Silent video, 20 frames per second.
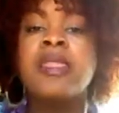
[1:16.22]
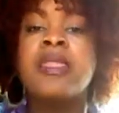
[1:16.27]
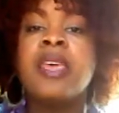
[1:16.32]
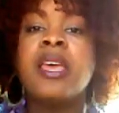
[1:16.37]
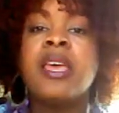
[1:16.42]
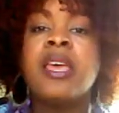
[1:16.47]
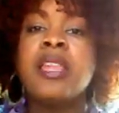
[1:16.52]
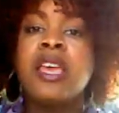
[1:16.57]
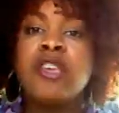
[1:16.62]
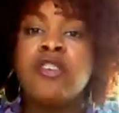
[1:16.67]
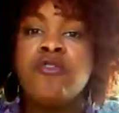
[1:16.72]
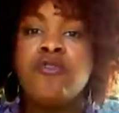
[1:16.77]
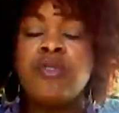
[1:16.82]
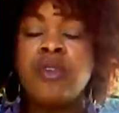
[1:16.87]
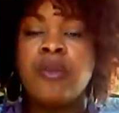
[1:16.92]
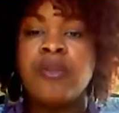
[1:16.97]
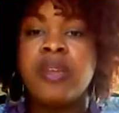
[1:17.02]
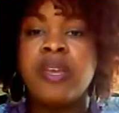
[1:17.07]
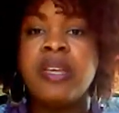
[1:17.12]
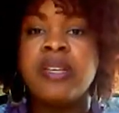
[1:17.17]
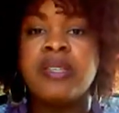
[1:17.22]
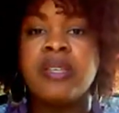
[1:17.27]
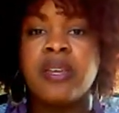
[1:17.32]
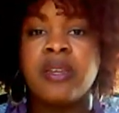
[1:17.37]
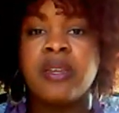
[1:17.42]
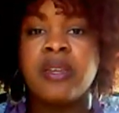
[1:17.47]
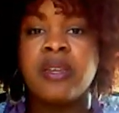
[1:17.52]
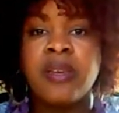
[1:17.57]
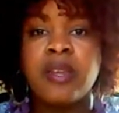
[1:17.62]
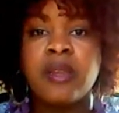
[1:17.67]
that let you know that he's
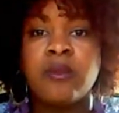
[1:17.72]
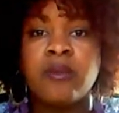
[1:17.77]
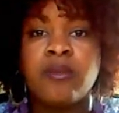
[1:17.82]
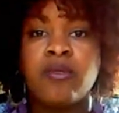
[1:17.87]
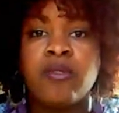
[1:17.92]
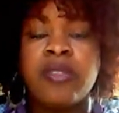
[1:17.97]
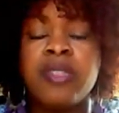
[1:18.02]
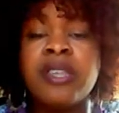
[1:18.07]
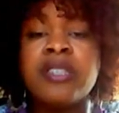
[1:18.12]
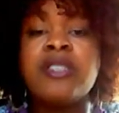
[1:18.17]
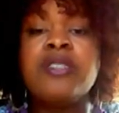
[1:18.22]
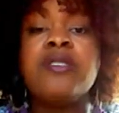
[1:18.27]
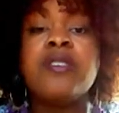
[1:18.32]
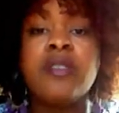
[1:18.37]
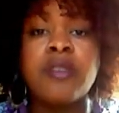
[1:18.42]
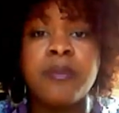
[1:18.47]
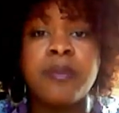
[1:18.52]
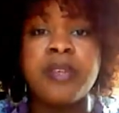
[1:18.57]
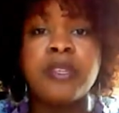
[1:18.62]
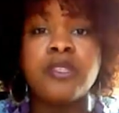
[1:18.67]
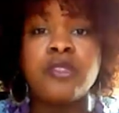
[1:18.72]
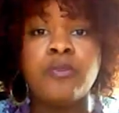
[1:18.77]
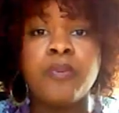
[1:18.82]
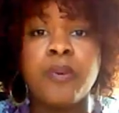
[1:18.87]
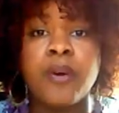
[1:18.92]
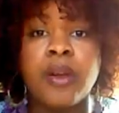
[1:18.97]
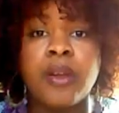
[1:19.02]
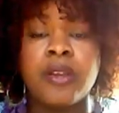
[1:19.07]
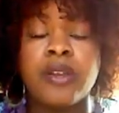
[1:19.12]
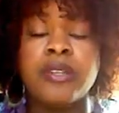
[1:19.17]
unavailable. And this is going to be a
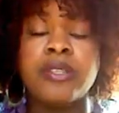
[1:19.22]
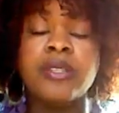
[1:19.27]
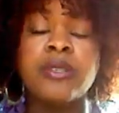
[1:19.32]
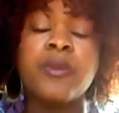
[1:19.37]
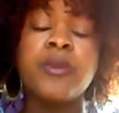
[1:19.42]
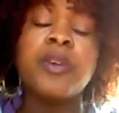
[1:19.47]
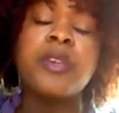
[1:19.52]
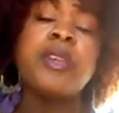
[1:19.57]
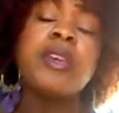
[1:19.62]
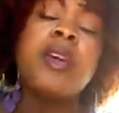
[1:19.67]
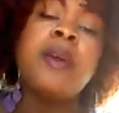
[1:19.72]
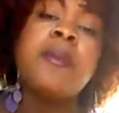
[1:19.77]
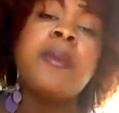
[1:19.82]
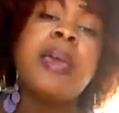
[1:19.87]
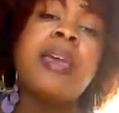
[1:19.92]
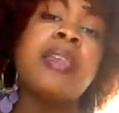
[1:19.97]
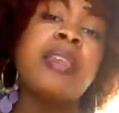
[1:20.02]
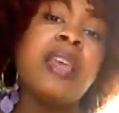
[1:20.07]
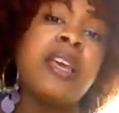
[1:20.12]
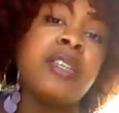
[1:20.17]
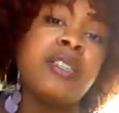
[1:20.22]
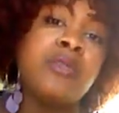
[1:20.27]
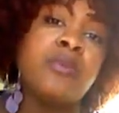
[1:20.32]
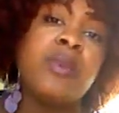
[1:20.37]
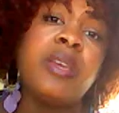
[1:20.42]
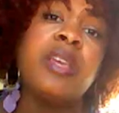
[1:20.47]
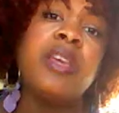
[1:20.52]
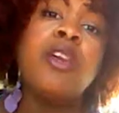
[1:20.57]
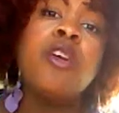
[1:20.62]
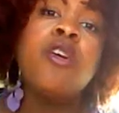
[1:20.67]
2-parter. So we're going to come back next
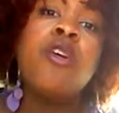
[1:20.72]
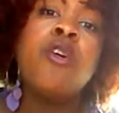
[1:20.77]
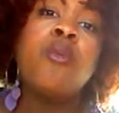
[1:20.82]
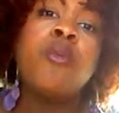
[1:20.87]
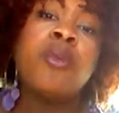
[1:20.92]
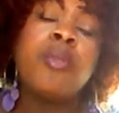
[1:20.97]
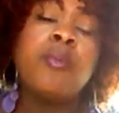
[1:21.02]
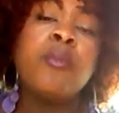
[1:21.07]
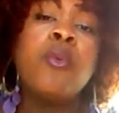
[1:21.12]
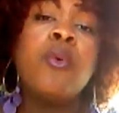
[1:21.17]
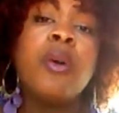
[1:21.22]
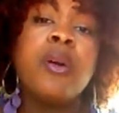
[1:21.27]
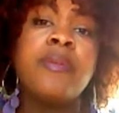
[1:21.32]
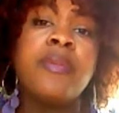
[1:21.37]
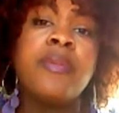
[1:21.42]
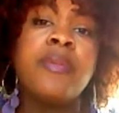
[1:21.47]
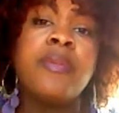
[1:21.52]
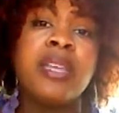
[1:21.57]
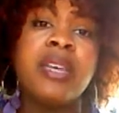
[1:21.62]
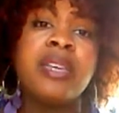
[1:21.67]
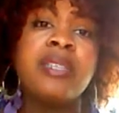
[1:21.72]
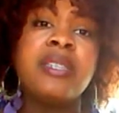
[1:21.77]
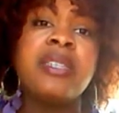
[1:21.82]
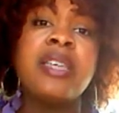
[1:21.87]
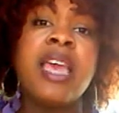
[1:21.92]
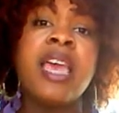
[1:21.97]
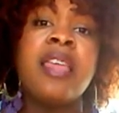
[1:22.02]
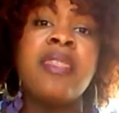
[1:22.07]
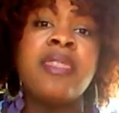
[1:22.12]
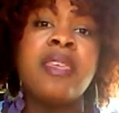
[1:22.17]
week with more of the list,
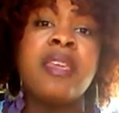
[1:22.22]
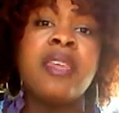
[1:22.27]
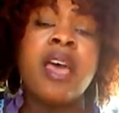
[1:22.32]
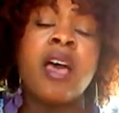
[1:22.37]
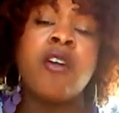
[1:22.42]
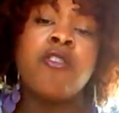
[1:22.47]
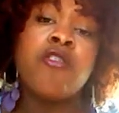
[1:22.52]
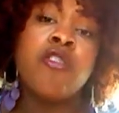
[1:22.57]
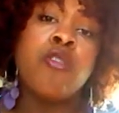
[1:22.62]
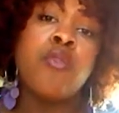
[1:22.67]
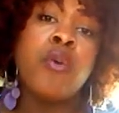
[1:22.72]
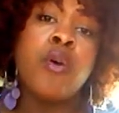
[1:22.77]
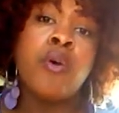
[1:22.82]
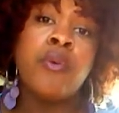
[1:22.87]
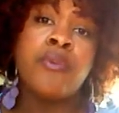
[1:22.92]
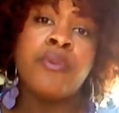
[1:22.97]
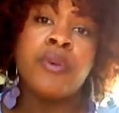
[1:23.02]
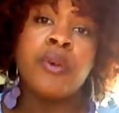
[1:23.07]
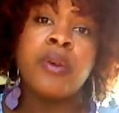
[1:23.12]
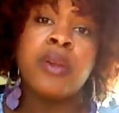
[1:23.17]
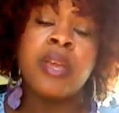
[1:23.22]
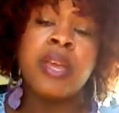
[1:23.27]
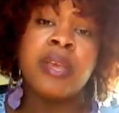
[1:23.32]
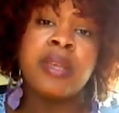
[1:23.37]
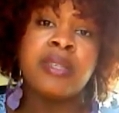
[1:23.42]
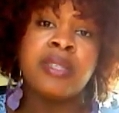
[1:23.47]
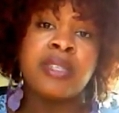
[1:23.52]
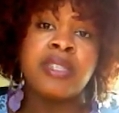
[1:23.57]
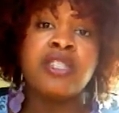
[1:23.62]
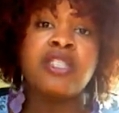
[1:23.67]
and then I'll go over
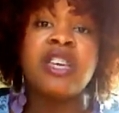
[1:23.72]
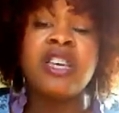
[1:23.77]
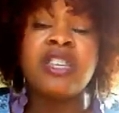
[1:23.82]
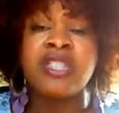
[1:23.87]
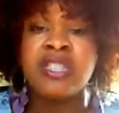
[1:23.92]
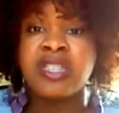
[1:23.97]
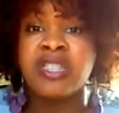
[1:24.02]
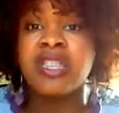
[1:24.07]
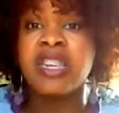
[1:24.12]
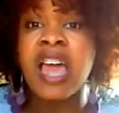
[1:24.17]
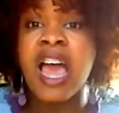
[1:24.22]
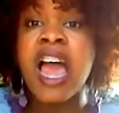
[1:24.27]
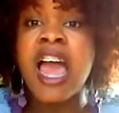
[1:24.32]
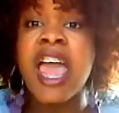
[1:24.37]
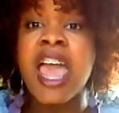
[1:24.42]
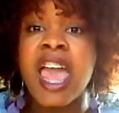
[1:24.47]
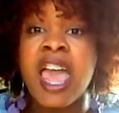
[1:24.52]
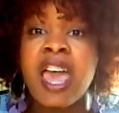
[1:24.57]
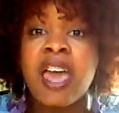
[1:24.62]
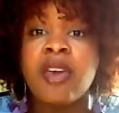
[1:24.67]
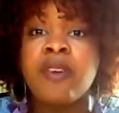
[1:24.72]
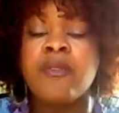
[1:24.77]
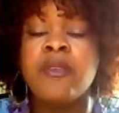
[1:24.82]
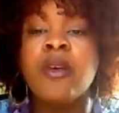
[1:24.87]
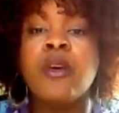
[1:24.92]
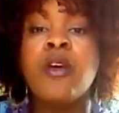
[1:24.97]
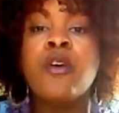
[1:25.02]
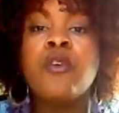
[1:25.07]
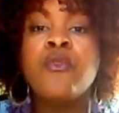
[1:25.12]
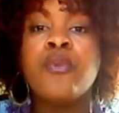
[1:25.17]
suggestions that I have
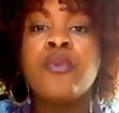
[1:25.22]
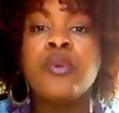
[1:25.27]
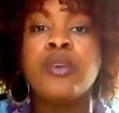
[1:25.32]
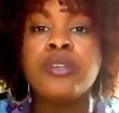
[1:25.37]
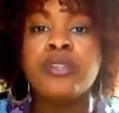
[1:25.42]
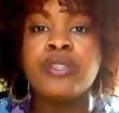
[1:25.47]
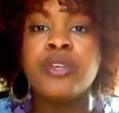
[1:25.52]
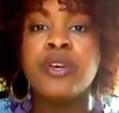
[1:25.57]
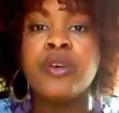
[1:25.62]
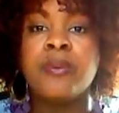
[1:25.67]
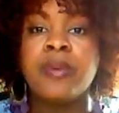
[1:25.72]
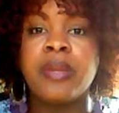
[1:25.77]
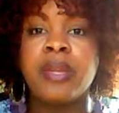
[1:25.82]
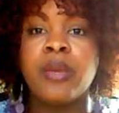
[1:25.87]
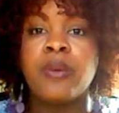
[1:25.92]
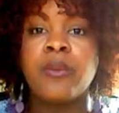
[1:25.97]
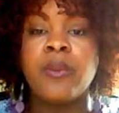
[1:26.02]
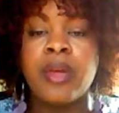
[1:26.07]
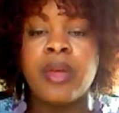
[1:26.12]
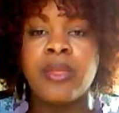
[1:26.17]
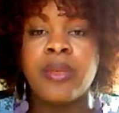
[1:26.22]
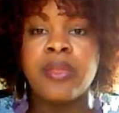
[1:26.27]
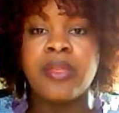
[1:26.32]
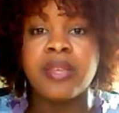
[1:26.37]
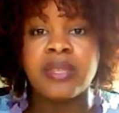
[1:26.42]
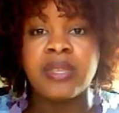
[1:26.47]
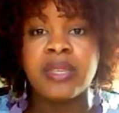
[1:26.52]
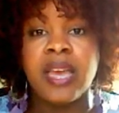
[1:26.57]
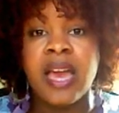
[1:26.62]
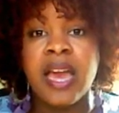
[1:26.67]
for determining whether
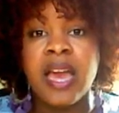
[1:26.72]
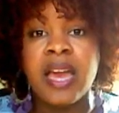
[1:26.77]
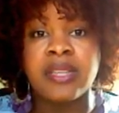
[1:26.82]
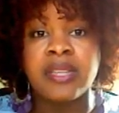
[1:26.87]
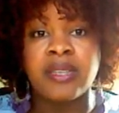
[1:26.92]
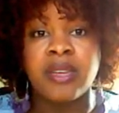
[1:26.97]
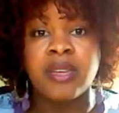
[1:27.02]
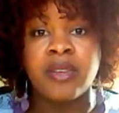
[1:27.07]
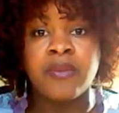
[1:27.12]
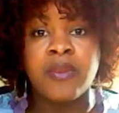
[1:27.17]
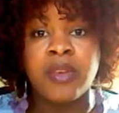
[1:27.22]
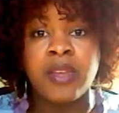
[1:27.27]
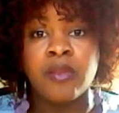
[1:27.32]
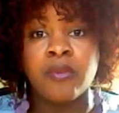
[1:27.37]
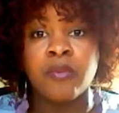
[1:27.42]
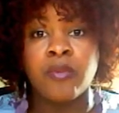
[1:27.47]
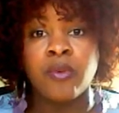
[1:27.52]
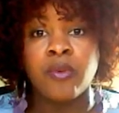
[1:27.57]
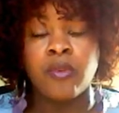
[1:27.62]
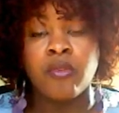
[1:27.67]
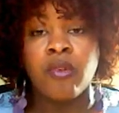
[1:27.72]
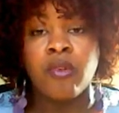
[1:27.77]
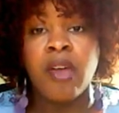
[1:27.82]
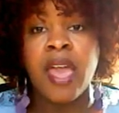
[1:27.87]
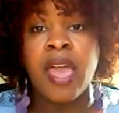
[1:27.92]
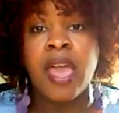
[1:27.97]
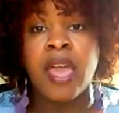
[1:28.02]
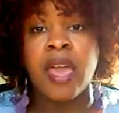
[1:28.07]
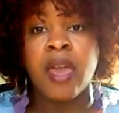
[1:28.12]
this guy is unavailable